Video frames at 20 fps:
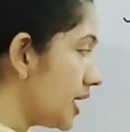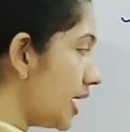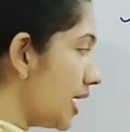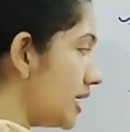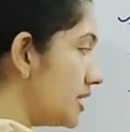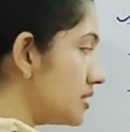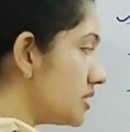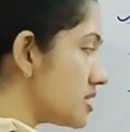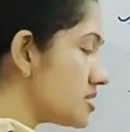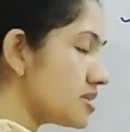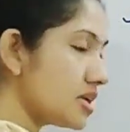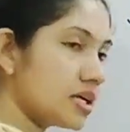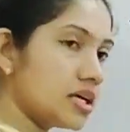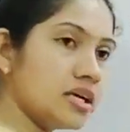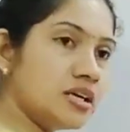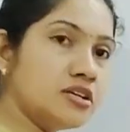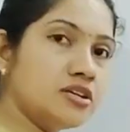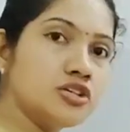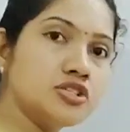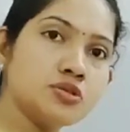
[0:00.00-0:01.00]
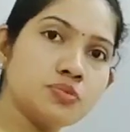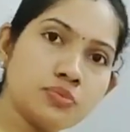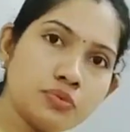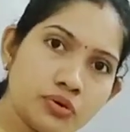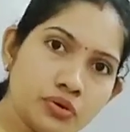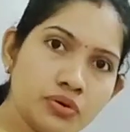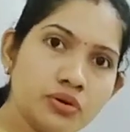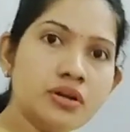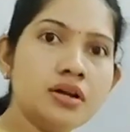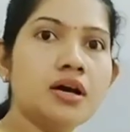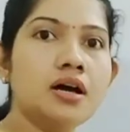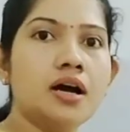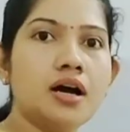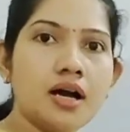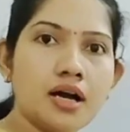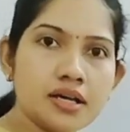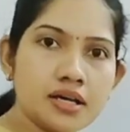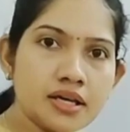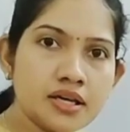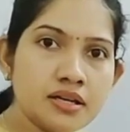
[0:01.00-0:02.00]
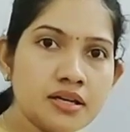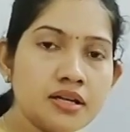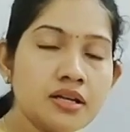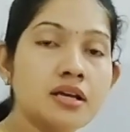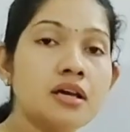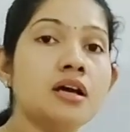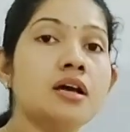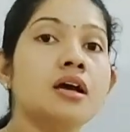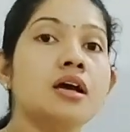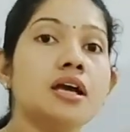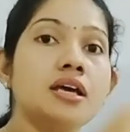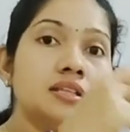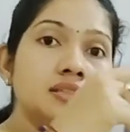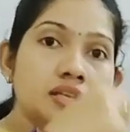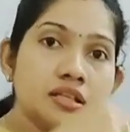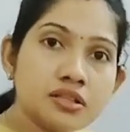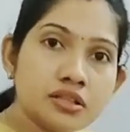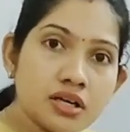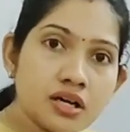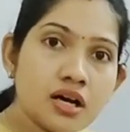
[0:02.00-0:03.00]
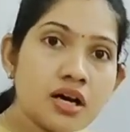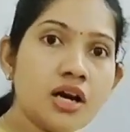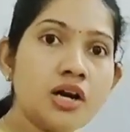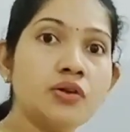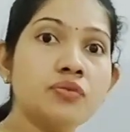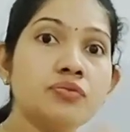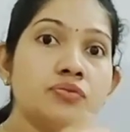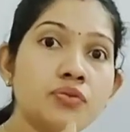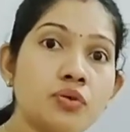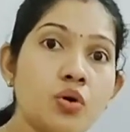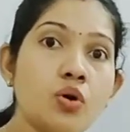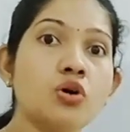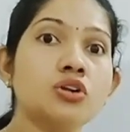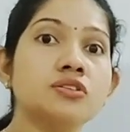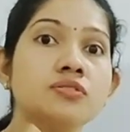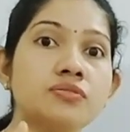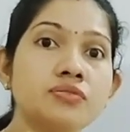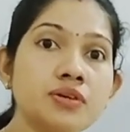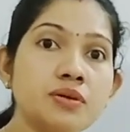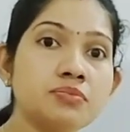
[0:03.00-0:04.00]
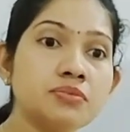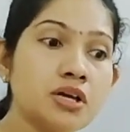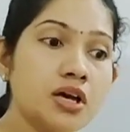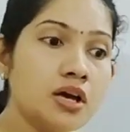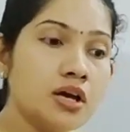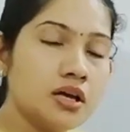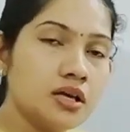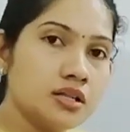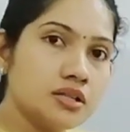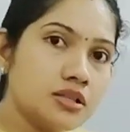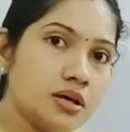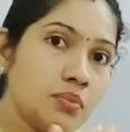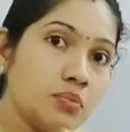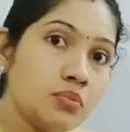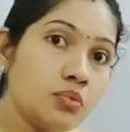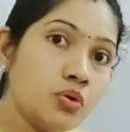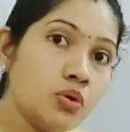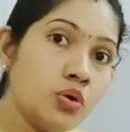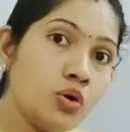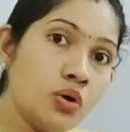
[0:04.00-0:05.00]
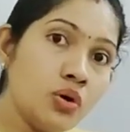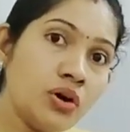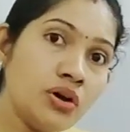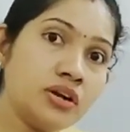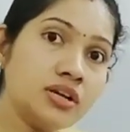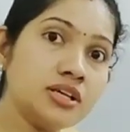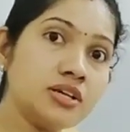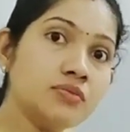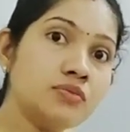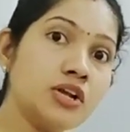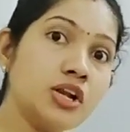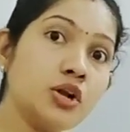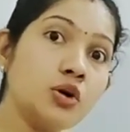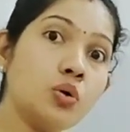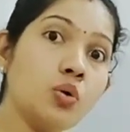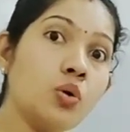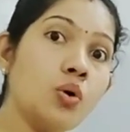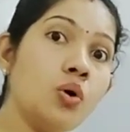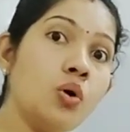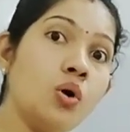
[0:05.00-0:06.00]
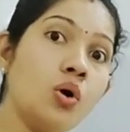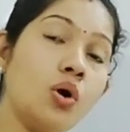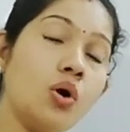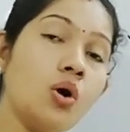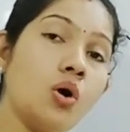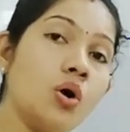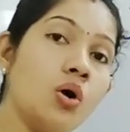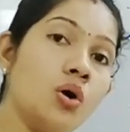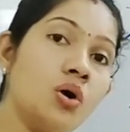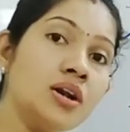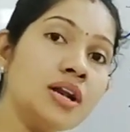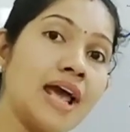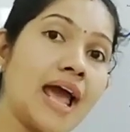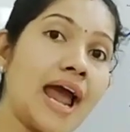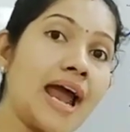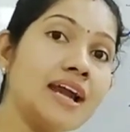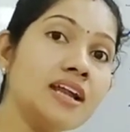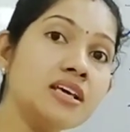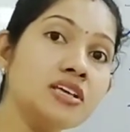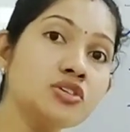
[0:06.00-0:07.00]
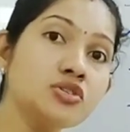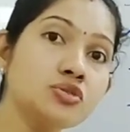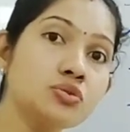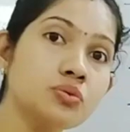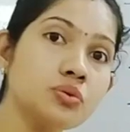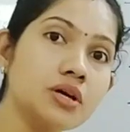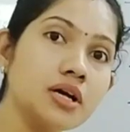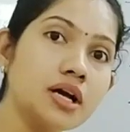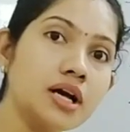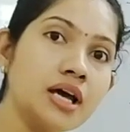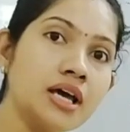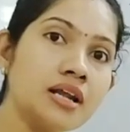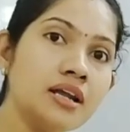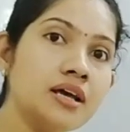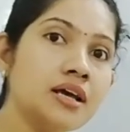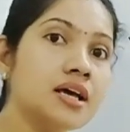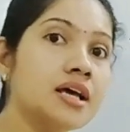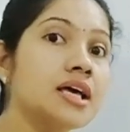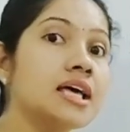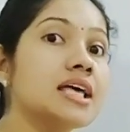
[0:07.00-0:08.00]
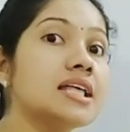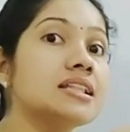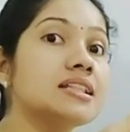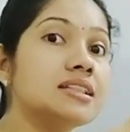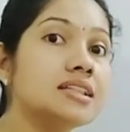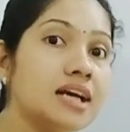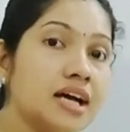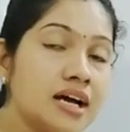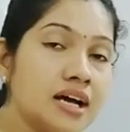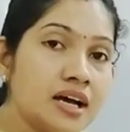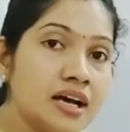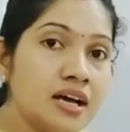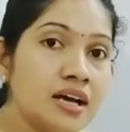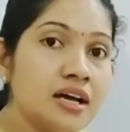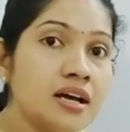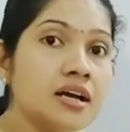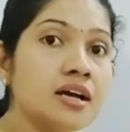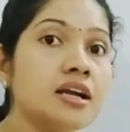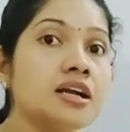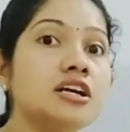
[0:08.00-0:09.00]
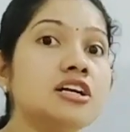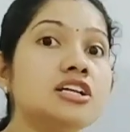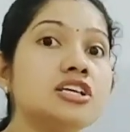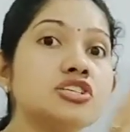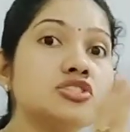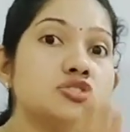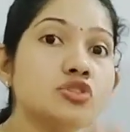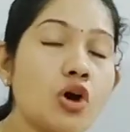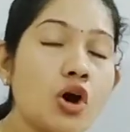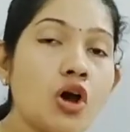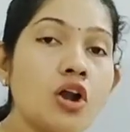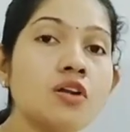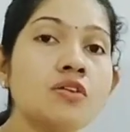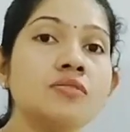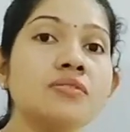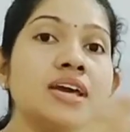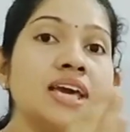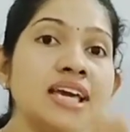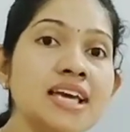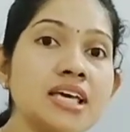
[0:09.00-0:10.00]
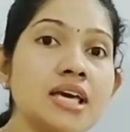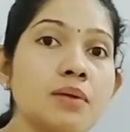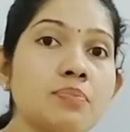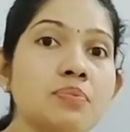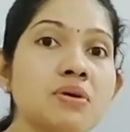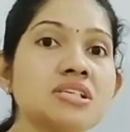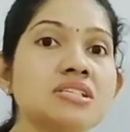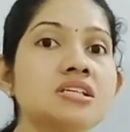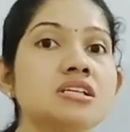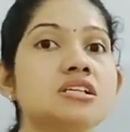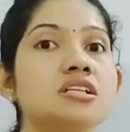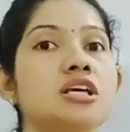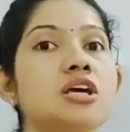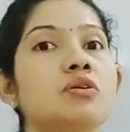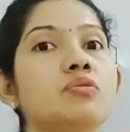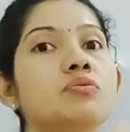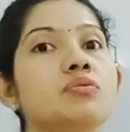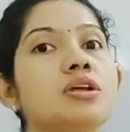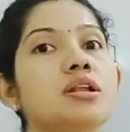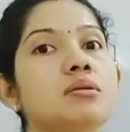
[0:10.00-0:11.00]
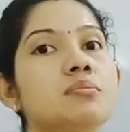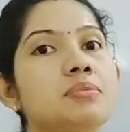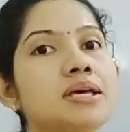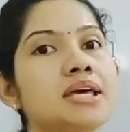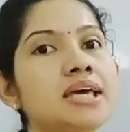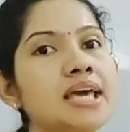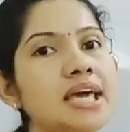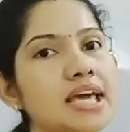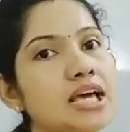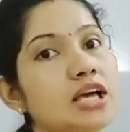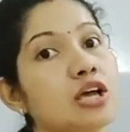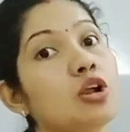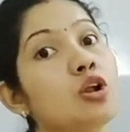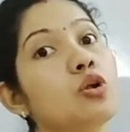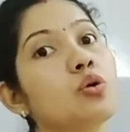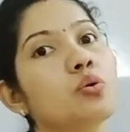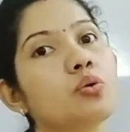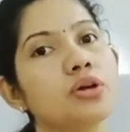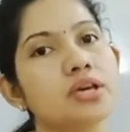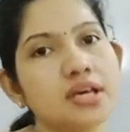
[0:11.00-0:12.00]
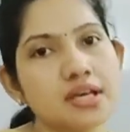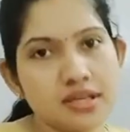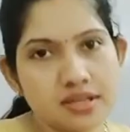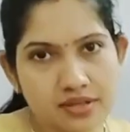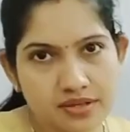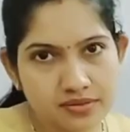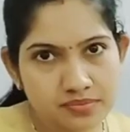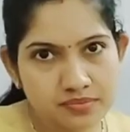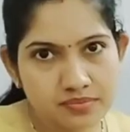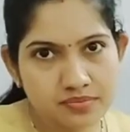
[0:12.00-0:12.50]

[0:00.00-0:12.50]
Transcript: In the second teaspoon, again in the third, fourth, fifth, the more you will go on adding sugar, the dissolving capacity will be lower.